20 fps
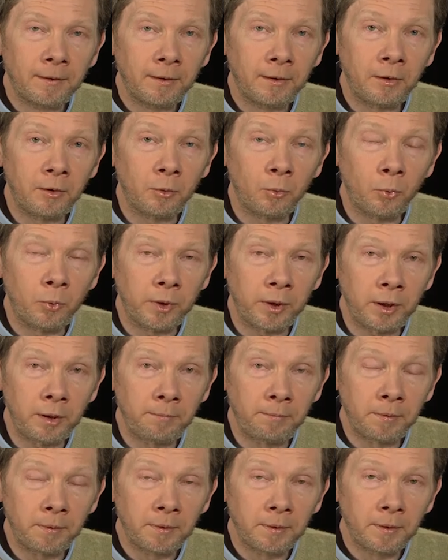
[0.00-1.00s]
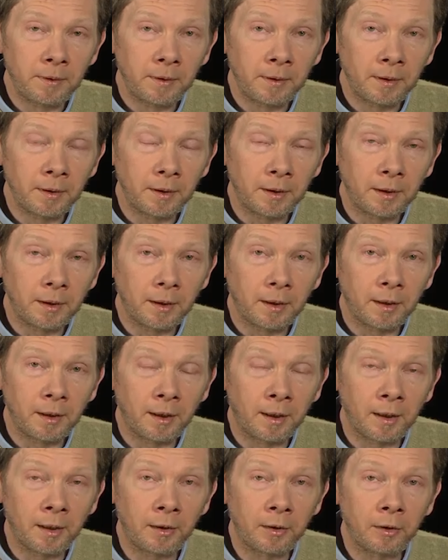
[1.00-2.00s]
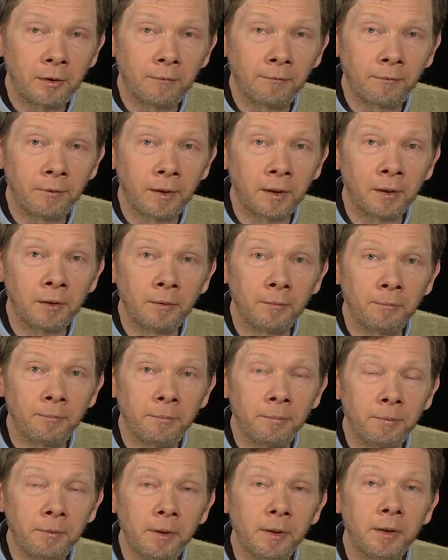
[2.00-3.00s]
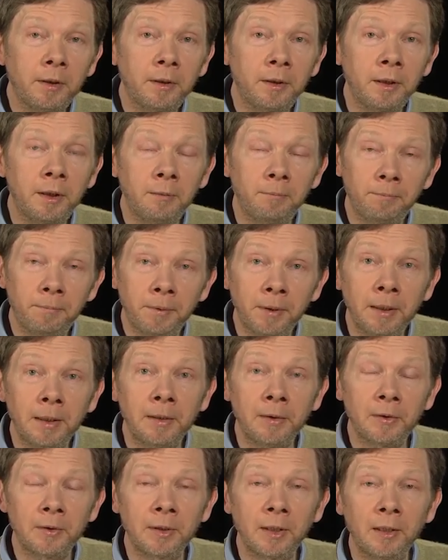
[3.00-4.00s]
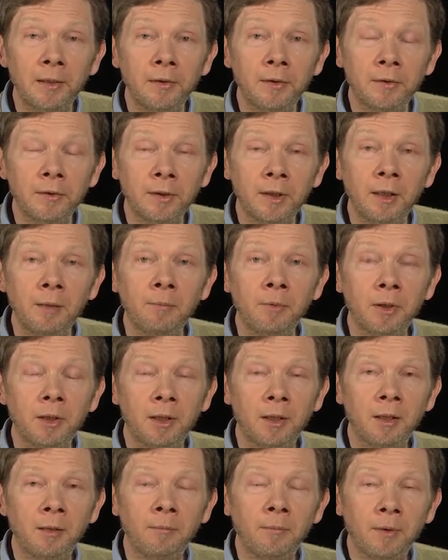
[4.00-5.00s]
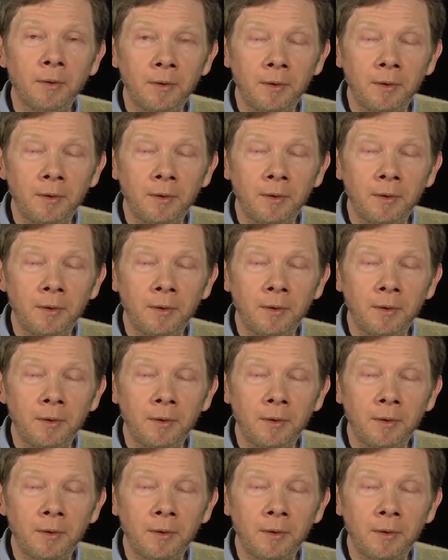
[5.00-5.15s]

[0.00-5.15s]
You weep and you feel deep peace at the same time.